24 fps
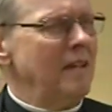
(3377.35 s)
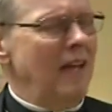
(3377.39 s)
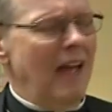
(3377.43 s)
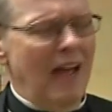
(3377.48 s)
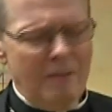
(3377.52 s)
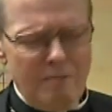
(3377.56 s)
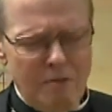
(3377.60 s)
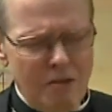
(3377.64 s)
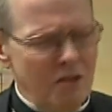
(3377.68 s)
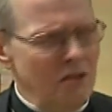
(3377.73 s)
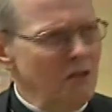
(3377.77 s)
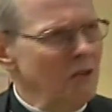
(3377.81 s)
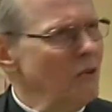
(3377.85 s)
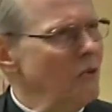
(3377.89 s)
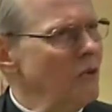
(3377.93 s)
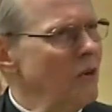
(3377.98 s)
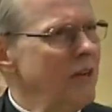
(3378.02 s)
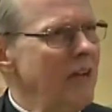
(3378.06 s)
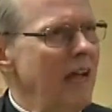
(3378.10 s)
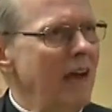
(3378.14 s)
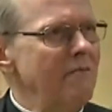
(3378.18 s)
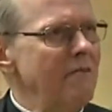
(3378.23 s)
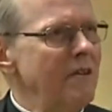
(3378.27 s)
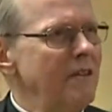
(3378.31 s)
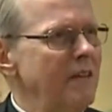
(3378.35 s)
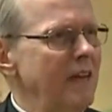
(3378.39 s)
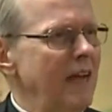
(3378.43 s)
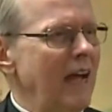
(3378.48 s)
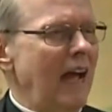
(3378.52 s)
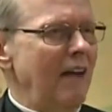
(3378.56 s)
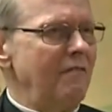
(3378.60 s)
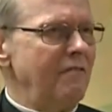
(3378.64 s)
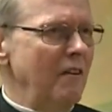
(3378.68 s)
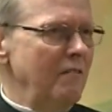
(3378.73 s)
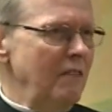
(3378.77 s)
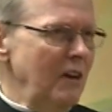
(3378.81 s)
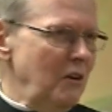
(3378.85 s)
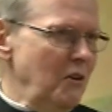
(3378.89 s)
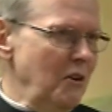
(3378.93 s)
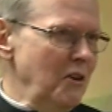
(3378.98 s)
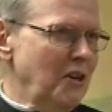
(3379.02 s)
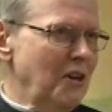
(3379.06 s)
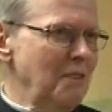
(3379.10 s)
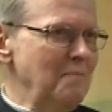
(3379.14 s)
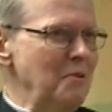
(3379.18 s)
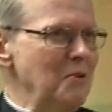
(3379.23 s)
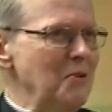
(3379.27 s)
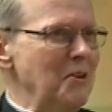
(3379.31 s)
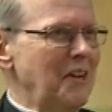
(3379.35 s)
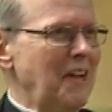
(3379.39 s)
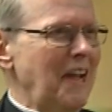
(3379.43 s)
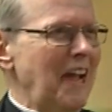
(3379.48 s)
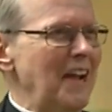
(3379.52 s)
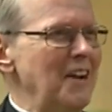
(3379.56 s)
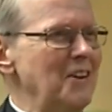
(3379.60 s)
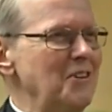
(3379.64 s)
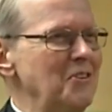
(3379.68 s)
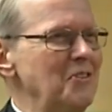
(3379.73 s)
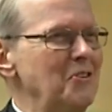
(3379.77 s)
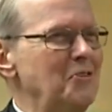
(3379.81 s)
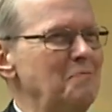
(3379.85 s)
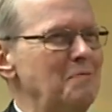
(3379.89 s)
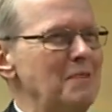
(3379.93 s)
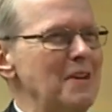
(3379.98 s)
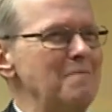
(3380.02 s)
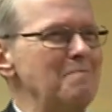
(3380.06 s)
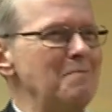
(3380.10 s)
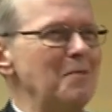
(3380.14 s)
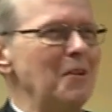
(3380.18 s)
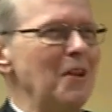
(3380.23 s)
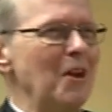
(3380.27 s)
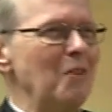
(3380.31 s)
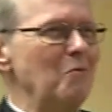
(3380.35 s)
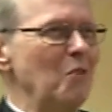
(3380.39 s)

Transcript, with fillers: Absolutely. Everything. I have very good communications people,